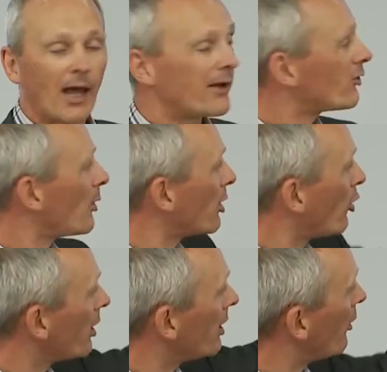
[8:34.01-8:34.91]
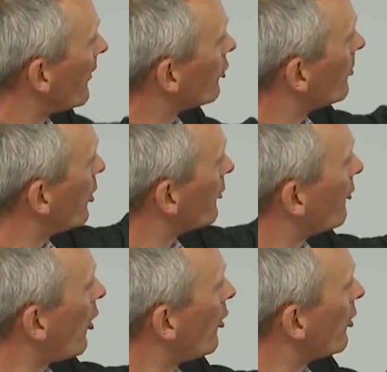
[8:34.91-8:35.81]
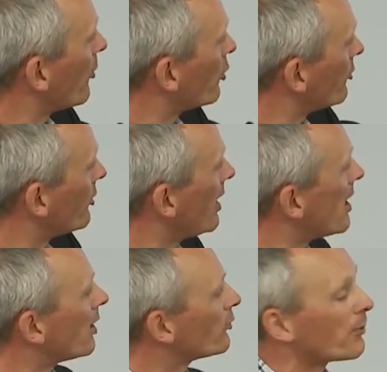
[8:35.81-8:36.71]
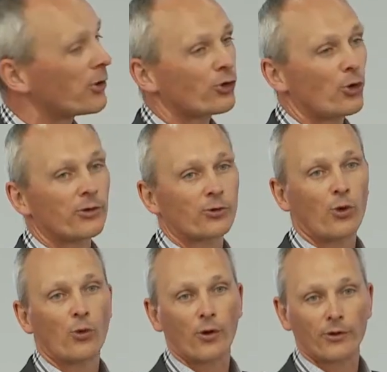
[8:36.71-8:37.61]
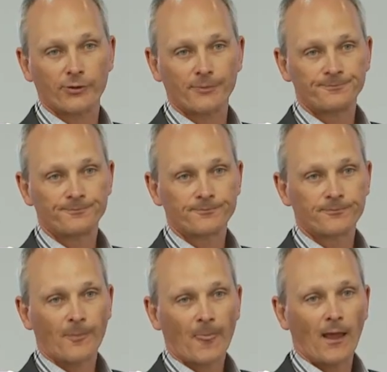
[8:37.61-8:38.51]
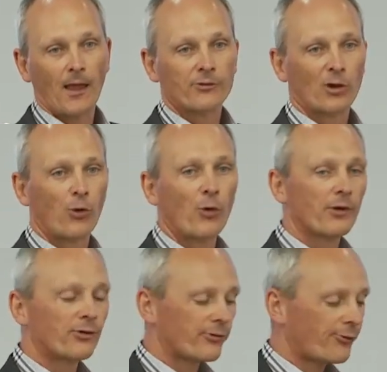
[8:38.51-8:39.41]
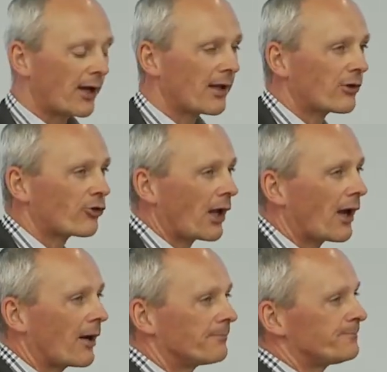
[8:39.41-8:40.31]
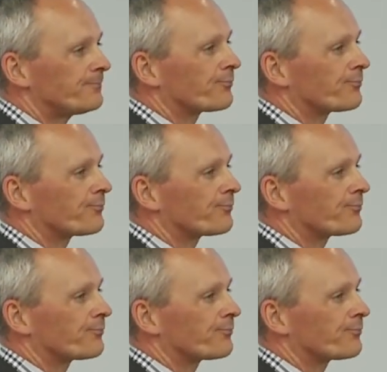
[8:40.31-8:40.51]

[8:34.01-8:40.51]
And this is what we call an innovation portfolio. And what you see here is what we do with Woolworths. So Woolworths is funding a chair